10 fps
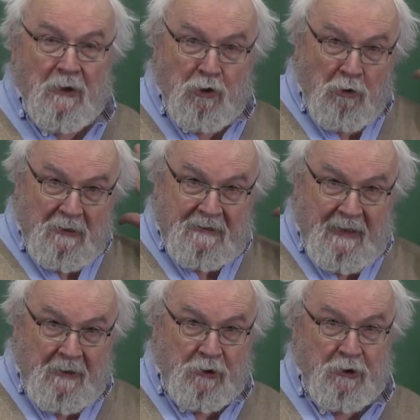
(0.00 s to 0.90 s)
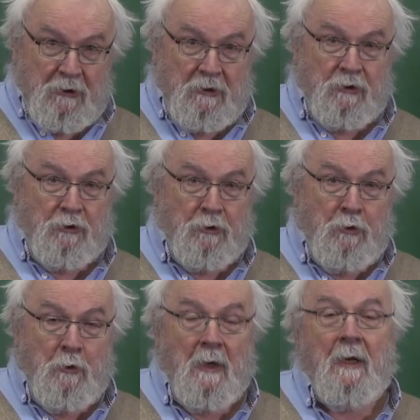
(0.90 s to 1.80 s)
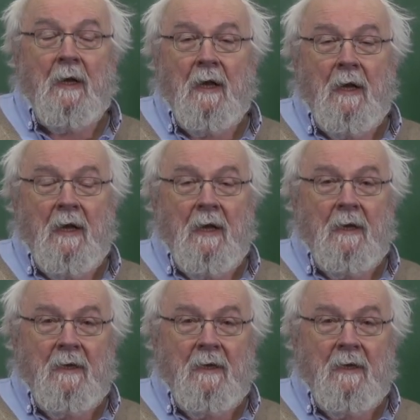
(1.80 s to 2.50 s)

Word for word: cross-section through, uh,